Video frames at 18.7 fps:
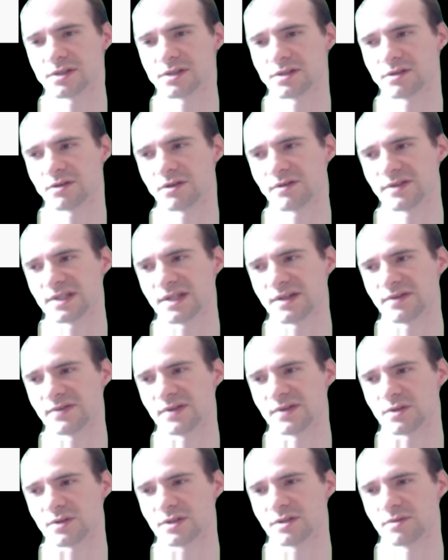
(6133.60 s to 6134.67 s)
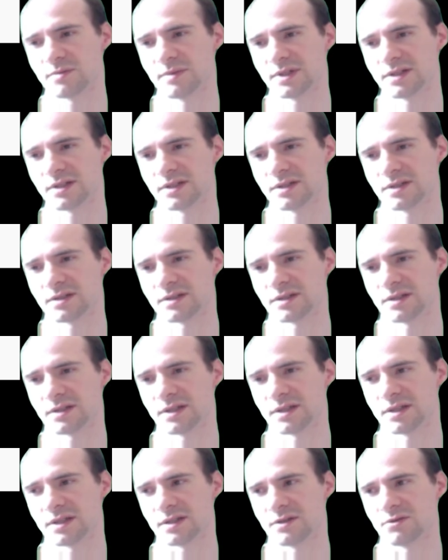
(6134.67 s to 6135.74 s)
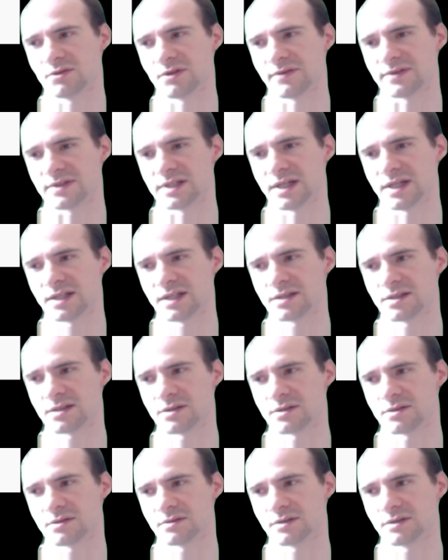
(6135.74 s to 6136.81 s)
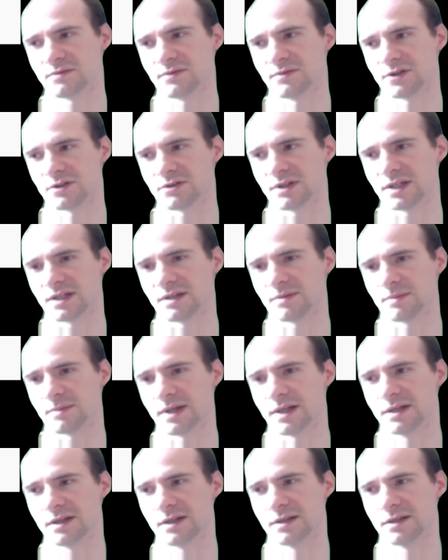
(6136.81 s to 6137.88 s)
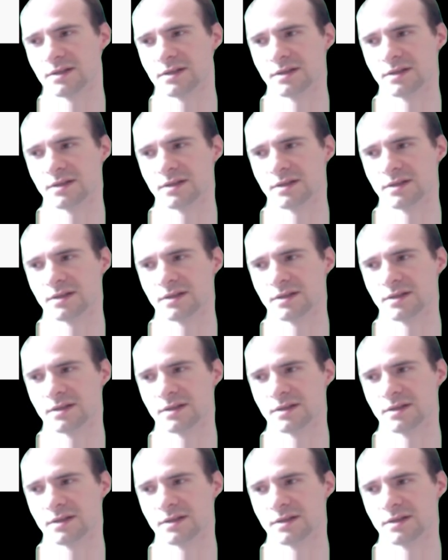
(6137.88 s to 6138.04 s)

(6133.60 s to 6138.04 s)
a lot of stuff now is committed and you have the nuts, so you want to get in money.